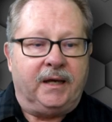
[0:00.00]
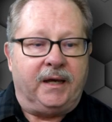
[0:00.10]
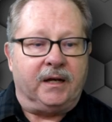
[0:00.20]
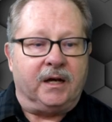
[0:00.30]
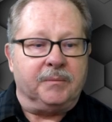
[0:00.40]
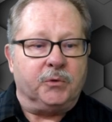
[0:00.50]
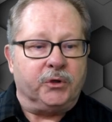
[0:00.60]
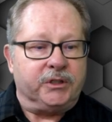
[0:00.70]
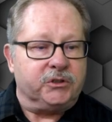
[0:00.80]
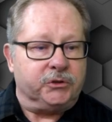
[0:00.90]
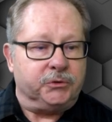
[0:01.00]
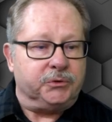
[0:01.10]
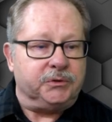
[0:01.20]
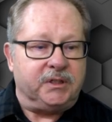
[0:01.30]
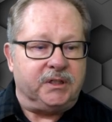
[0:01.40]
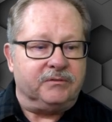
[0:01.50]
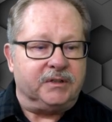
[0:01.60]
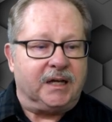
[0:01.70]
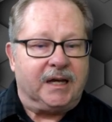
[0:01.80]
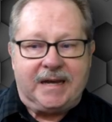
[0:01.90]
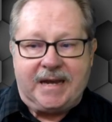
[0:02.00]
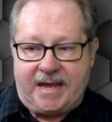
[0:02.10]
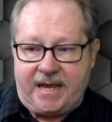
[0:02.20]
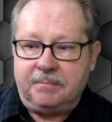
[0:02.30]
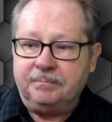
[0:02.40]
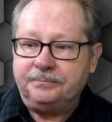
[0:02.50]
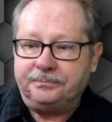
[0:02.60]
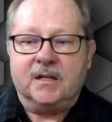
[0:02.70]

And I'm going to give it a name.